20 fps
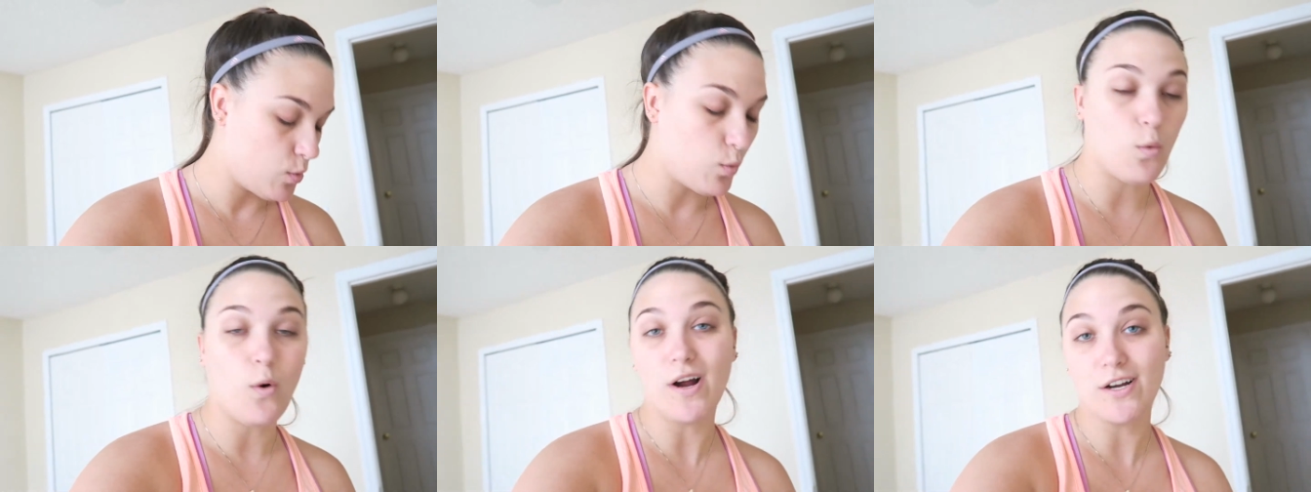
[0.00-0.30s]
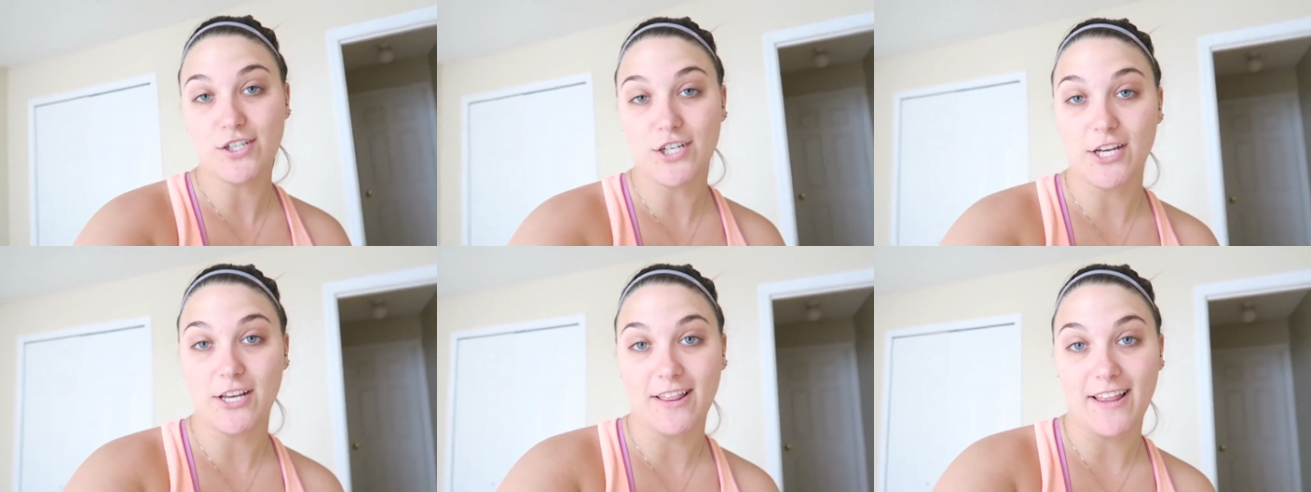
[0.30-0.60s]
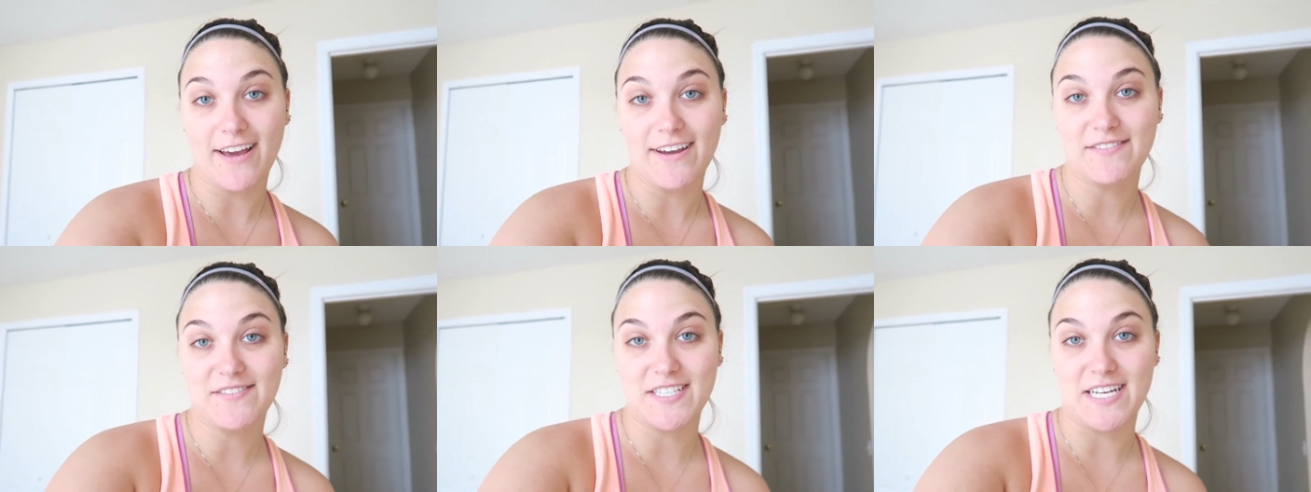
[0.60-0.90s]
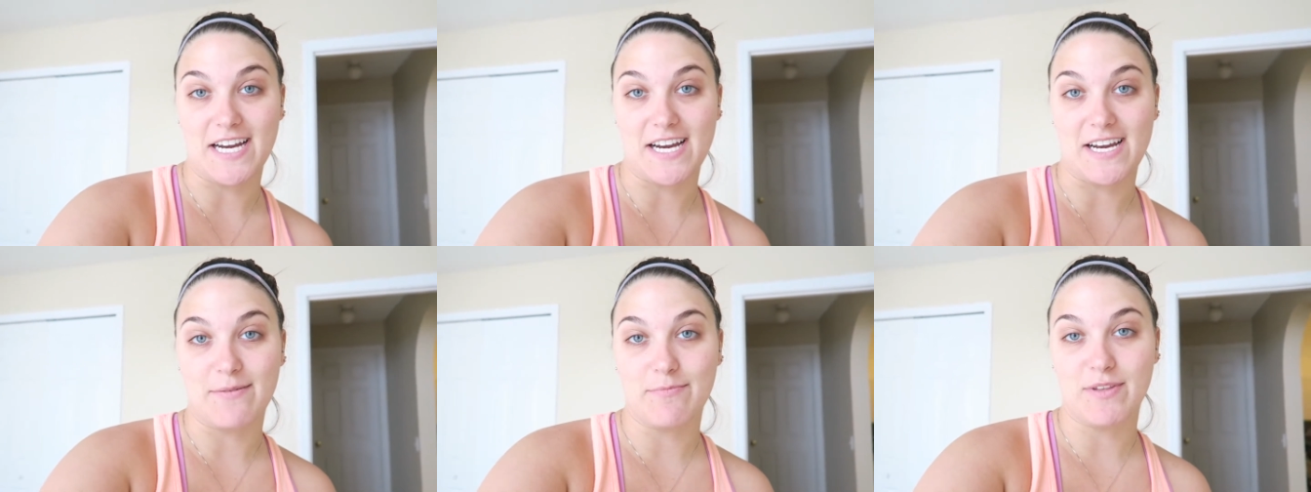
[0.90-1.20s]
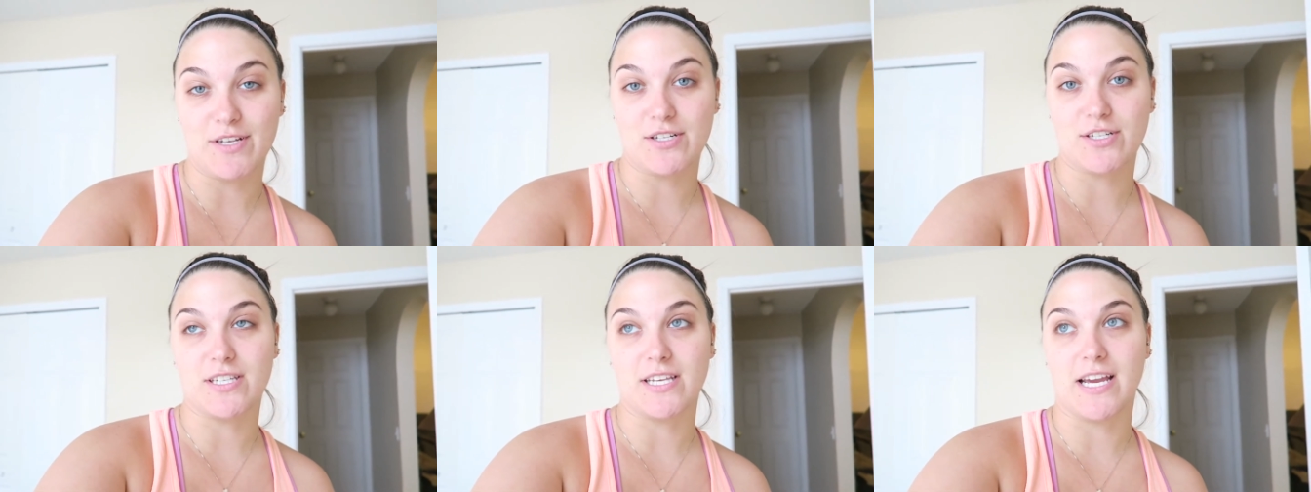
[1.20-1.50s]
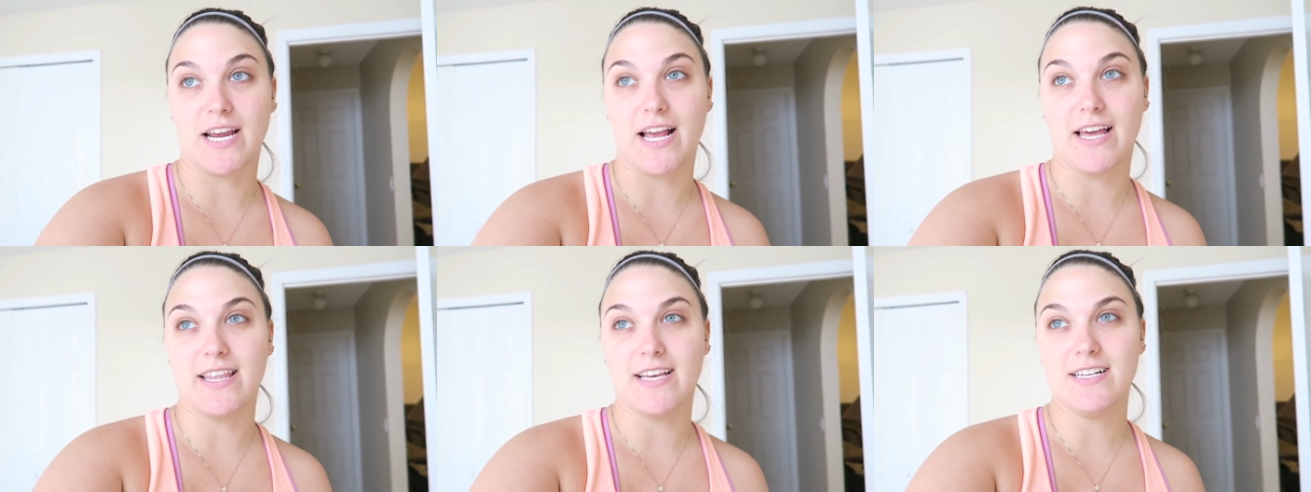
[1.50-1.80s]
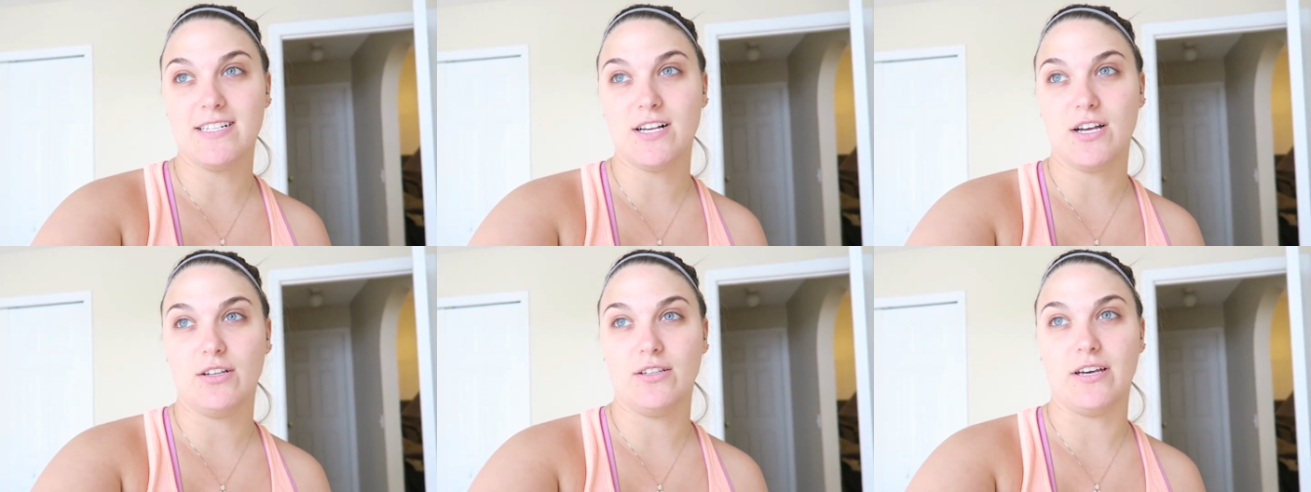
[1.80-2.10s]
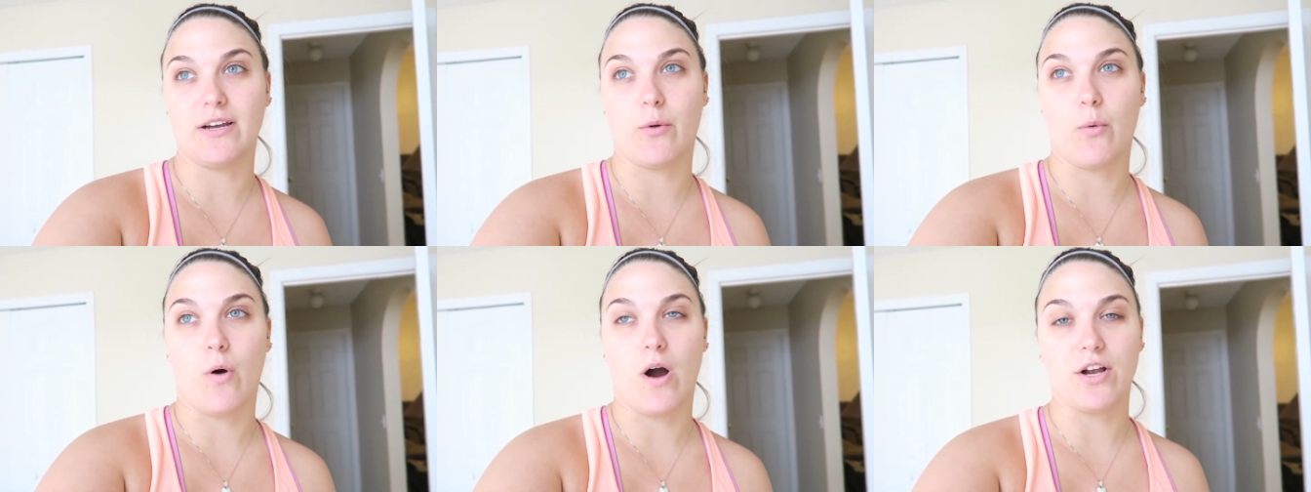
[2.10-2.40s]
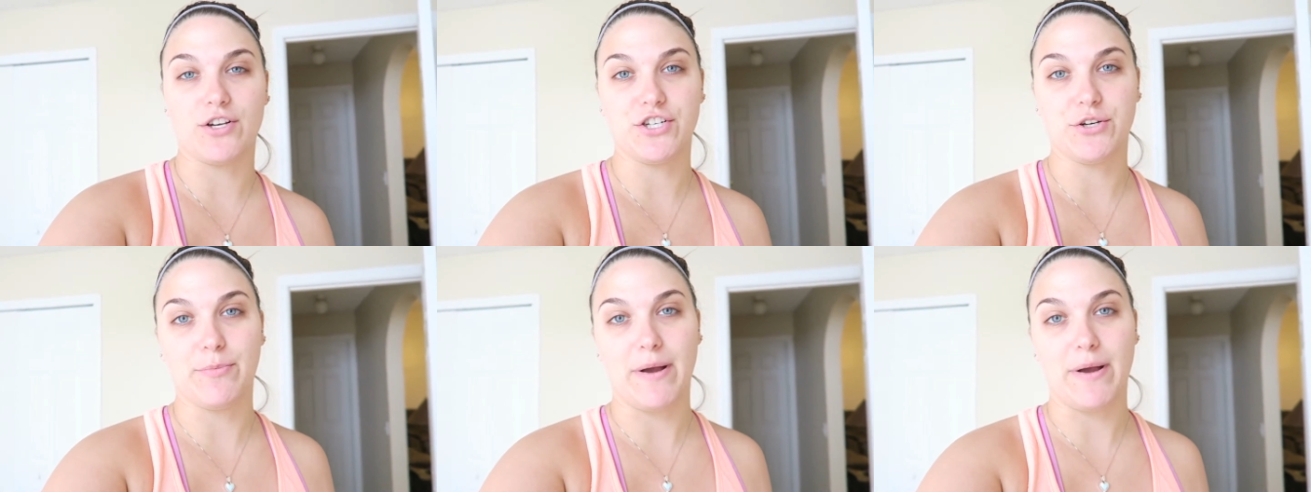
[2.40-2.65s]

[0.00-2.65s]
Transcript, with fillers: watching Lifetime. There's like, I think it's called like Watch